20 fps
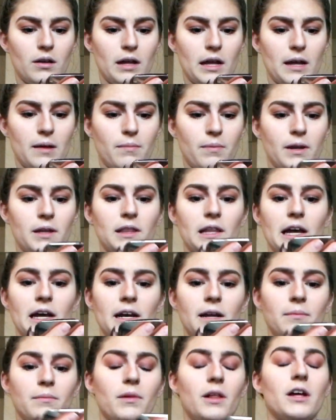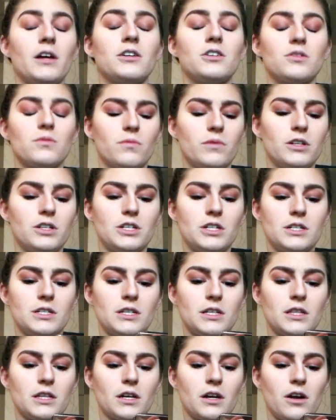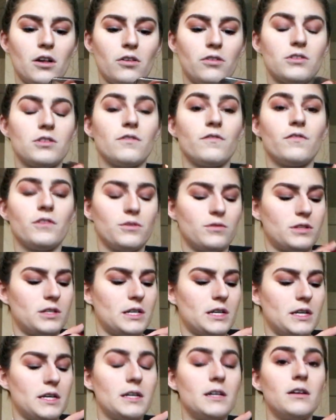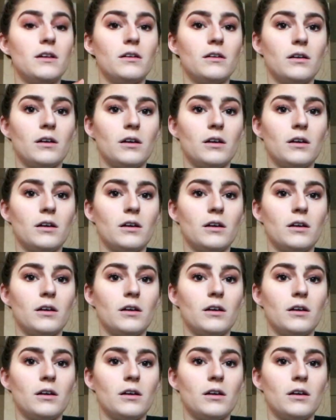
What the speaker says: Ambient Lighting Blush, which is in the color Diffused Heat.